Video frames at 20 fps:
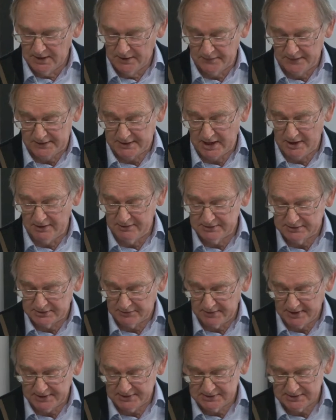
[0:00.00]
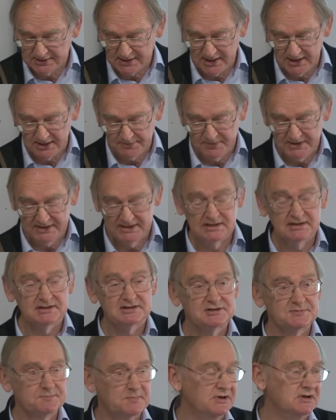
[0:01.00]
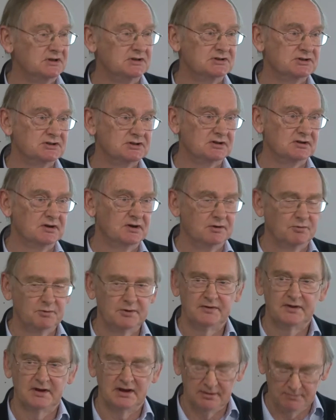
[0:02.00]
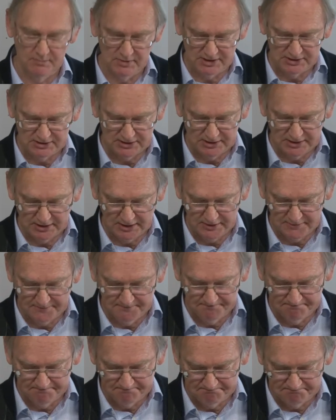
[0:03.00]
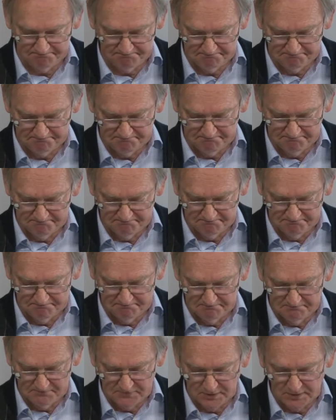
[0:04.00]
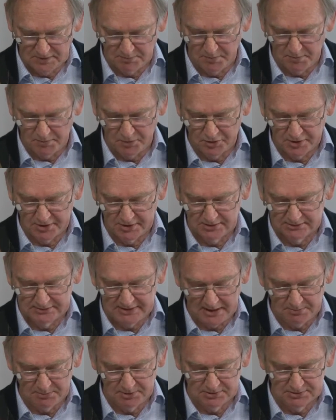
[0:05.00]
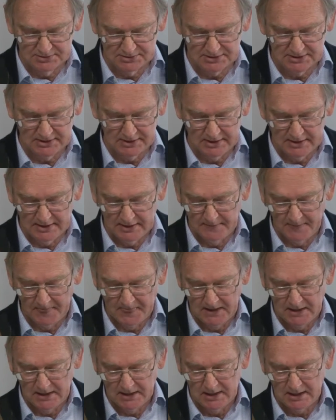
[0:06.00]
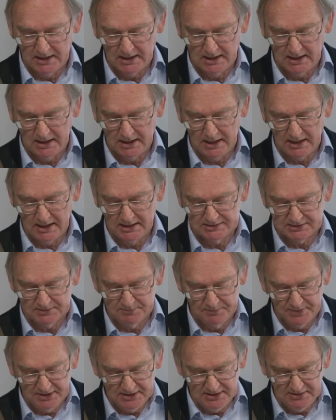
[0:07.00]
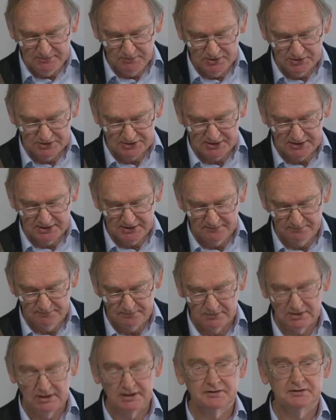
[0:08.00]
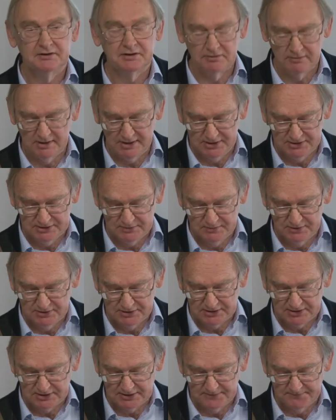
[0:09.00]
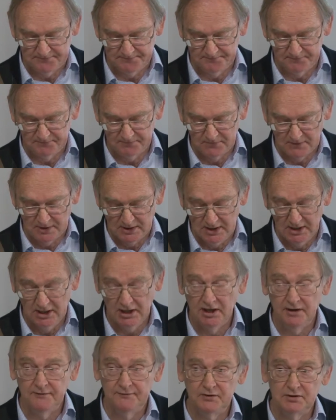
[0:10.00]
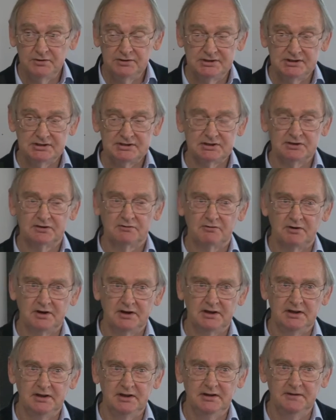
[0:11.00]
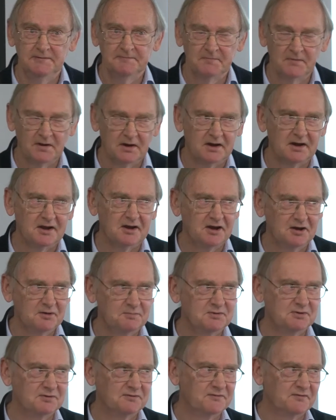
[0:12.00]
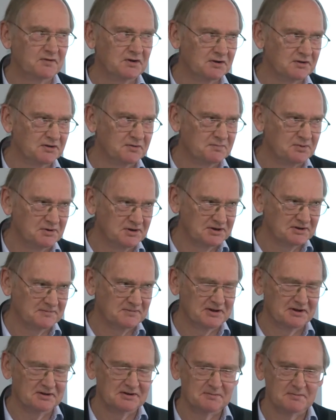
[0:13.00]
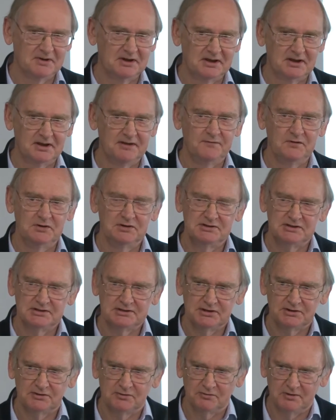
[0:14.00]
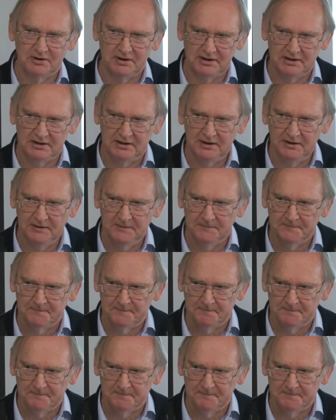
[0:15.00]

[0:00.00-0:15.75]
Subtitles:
The current director can't begin a speech without mentioning him. The memorial doubles as a Bean Museum, like the Granger Museum. If you disagree, I hope you'll follow the point I'm going to make. If you disagree,